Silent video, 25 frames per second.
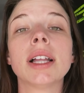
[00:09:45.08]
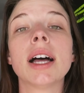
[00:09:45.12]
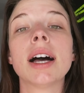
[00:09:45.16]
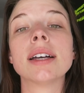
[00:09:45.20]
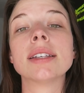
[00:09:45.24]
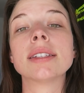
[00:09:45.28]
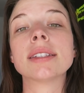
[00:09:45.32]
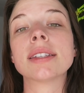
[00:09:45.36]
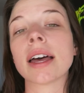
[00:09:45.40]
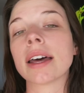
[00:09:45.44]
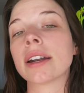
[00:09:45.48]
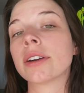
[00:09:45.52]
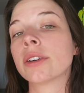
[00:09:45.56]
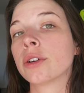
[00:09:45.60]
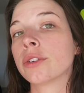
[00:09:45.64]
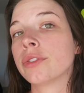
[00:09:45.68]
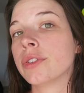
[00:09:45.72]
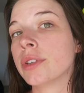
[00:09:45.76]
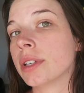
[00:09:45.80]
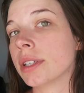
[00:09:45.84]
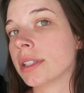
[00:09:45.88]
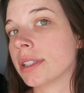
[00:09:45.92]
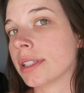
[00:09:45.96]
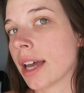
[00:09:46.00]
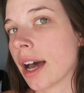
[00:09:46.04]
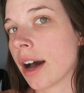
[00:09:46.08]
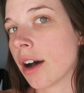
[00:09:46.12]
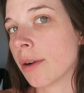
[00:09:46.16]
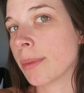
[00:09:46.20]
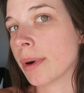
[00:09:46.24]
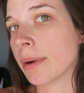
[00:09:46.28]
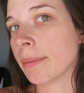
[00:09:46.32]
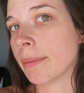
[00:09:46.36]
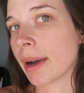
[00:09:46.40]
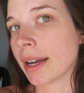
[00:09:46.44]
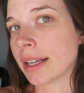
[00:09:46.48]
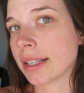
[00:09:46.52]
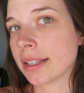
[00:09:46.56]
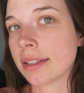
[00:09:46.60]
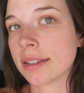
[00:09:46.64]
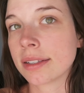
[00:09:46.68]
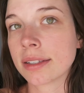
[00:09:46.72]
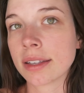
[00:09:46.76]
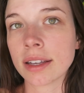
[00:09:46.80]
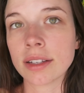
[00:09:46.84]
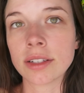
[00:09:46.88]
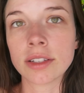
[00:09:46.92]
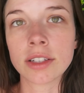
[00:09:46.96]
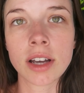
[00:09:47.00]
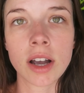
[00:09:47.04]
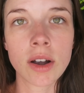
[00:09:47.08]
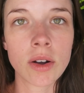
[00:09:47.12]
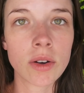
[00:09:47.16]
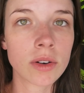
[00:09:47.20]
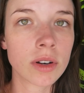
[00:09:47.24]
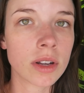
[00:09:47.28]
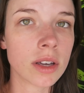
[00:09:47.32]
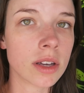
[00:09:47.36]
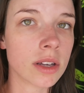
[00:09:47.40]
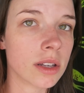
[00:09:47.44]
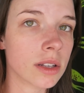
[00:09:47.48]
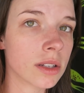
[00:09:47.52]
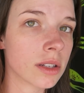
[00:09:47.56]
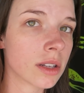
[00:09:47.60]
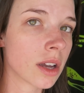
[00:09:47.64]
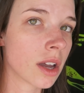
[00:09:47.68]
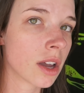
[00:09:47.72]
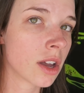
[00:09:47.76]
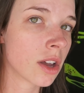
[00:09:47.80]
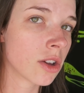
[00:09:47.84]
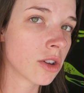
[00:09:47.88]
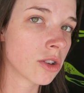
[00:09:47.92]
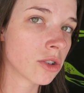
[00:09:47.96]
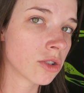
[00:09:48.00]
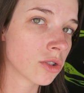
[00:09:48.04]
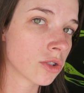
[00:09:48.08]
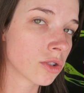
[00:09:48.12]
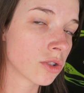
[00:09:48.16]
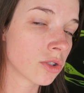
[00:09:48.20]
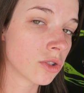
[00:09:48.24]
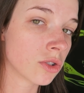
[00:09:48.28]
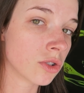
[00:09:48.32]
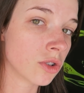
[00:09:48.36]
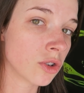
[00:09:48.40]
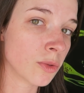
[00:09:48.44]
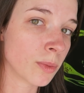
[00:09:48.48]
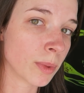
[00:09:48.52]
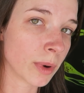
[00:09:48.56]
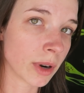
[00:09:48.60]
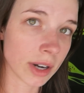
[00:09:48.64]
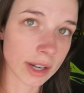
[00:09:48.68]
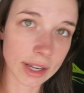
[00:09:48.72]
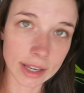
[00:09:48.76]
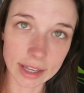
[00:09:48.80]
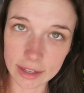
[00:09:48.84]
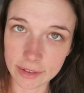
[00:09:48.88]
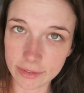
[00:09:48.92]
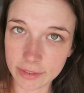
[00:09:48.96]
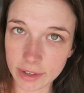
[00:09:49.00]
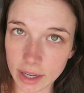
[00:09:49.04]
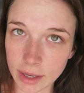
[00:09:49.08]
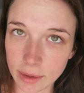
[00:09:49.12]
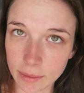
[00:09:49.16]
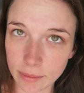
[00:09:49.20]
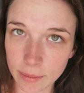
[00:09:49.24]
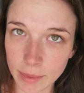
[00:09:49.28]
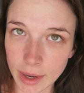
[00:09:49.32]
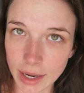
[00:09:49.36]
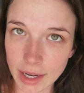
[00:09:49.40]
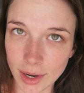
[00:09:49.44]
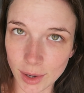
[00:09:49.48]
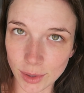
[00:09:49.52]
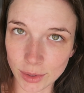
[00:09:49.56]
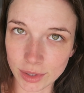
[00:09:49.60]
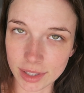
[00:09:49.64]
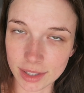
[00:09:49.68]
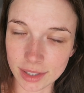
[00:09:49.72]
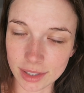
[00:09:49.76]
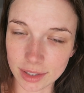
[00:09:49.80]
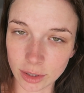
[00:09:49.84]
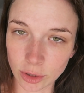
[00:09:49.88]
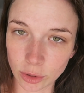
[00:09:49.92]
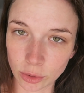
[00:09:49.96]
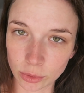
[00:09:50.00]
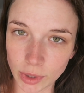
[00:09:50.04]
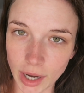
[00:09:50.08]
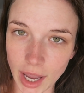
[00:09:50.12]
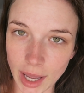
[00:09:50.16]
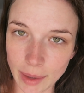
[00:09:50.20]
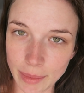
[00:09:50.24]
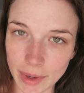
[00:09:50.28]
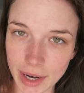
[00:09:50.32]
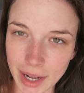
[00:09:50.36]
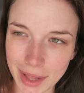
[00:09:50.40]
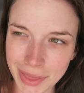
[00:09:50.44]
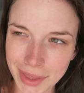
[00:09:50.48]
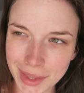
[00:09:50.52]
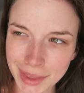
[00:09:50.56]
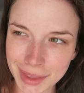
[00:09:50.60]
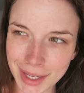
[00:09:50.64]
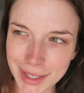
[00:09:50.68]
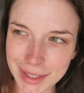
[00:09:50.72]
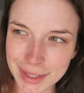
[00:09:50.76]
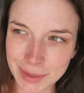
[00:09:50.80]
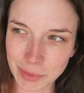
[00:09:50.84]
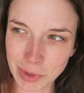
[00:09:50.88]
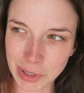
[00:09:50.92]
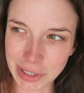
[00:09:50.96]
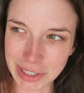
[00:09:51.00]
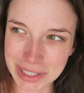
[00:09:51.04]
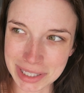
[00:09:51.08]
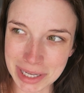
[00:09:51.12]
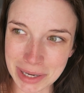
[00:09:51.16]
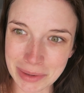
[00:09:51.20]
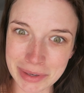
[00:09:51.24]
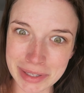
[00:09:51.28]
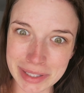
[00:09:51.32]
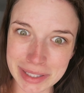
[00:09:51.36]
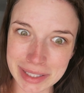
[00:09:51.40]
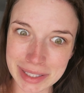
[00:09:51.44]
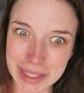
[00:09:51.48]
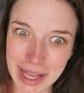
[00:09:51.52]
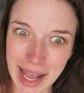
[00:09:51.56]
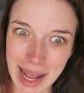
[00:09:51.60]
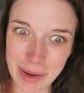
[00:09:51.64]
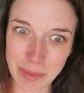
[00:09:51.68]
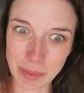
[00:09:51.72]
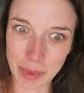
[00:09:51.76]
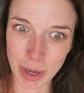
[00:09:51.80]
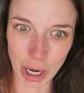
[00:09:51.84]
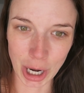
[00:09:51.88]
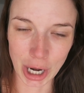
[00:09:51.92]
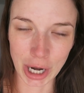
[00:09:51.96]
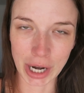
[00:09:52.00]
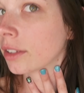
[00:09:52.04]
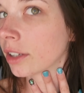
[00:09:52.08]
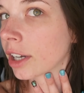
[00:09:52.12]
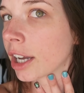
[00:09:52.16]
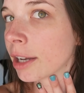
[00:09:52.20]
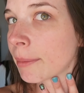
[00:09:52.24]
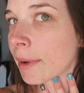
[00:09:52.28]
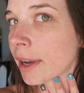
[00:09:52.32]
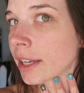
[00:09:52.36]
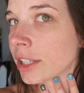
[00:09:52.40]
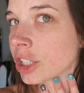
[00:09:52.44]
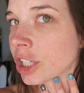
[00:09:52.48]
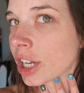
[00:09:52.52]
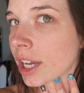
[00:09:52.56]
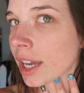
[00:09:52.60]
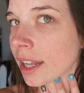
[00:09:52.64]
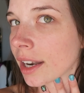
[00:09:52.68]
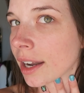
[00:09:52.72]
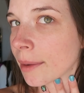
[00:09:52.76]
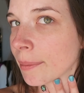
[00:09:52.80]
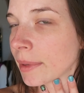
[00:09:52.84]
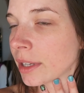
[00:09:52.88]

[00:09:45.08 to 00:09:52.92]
Plus, I don't know if you can tell, but my skin tone is super even. My nose is a little red, but I think that's more so a sunburn. Look at my chin.